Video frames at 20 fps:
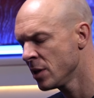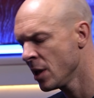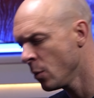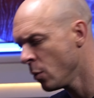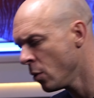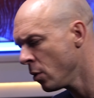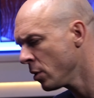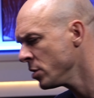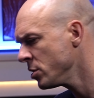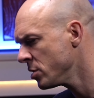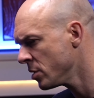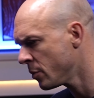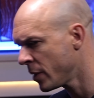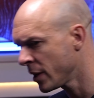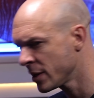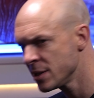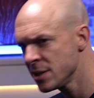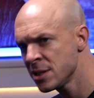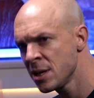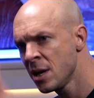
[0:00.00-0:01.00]
They walk into the
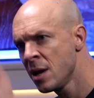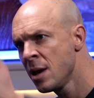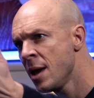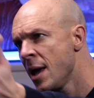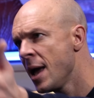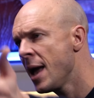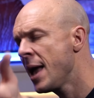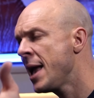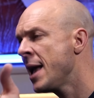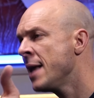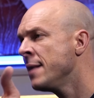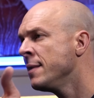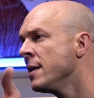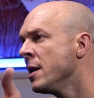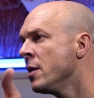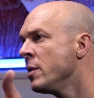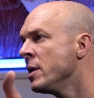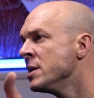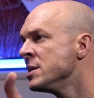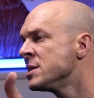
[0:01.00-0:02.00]
practice and
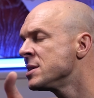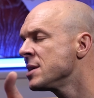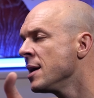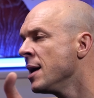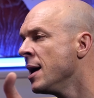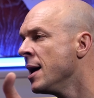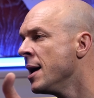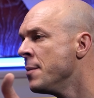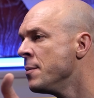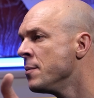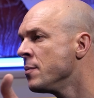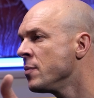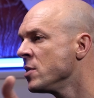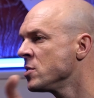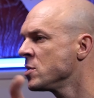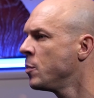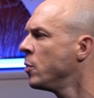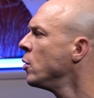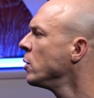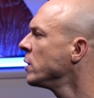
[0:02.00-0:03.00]
there is um,
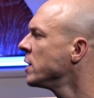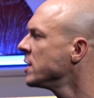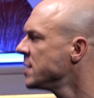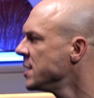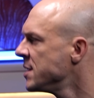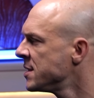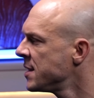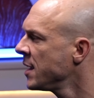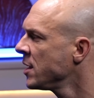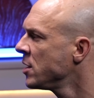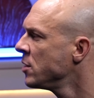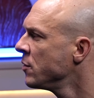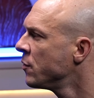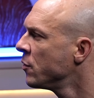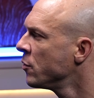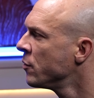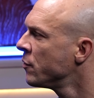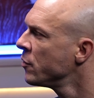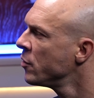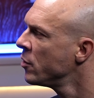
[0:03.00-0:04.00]
there's a board that says thank you
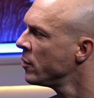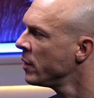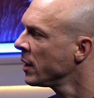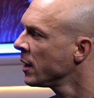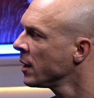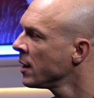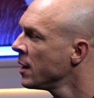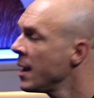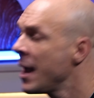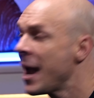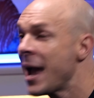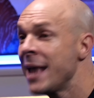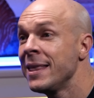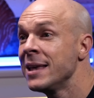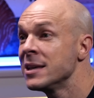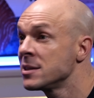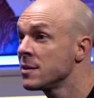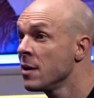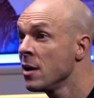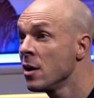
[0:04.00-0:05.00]
for referring, and
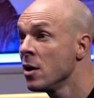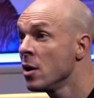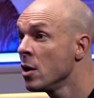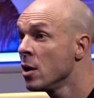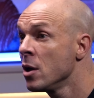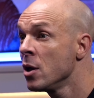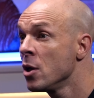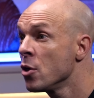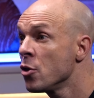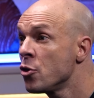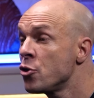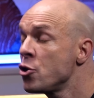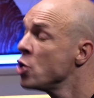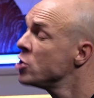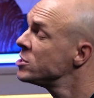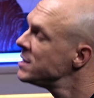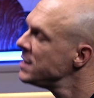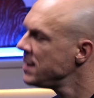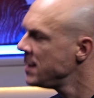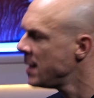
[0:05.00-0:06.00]
there's
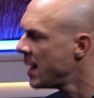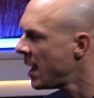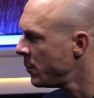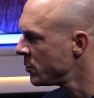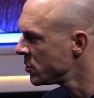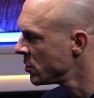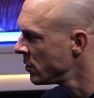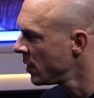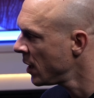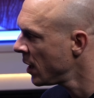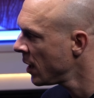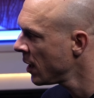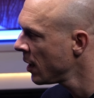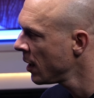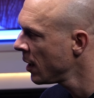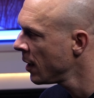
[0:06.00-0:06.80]
13 names on there.